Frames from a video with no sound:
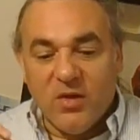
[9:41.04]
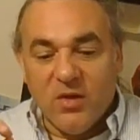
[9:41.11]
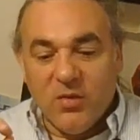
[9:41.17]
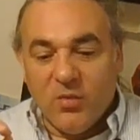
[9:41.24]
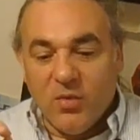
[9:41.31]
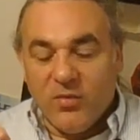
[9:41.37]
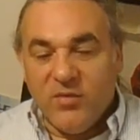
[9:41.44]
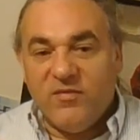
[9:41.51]

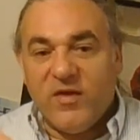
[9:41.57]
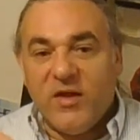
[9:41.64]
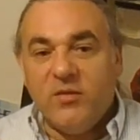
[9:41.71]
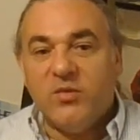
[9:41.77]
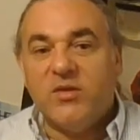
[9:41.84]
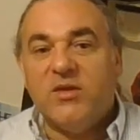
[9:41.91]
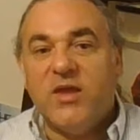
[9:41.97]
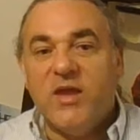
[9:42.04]
What we find
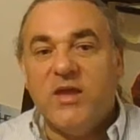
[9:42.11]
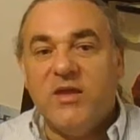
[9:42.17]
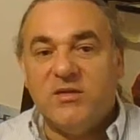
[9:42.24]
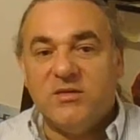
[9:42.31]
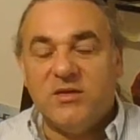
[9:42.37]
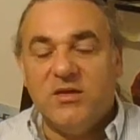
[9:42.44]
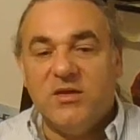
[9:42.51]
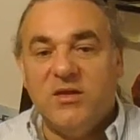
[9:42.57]
with gait
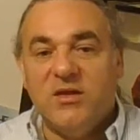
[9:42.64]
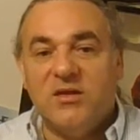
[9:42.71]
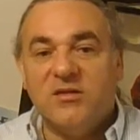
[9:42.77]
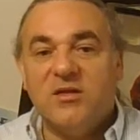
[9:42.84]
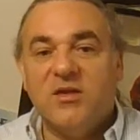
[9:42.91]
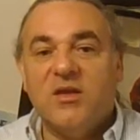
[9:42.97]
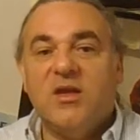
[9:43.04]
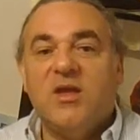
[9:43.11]

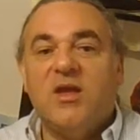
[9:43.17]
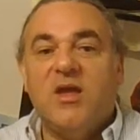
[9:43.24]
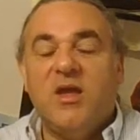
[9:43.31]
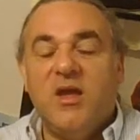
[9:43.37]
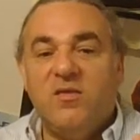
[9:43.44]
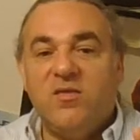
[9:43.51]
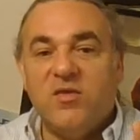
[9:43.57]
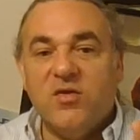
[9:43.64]
is
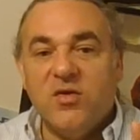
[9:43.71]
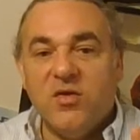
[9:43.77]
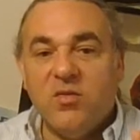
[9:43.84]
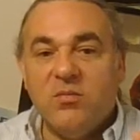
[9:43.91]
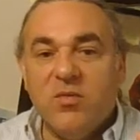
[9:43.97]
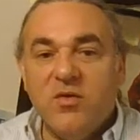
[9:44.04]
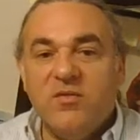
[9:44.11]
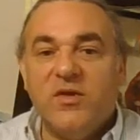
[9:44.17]
if you're
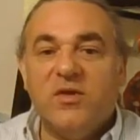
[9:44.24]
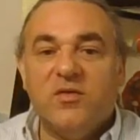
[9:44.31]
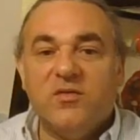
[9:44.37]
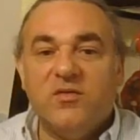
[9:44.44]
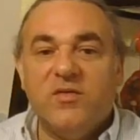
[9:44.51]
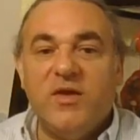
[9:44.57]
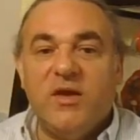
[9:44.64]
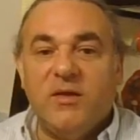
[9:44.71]
moving your
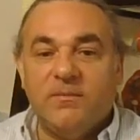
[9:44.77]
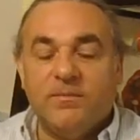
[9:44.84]
feet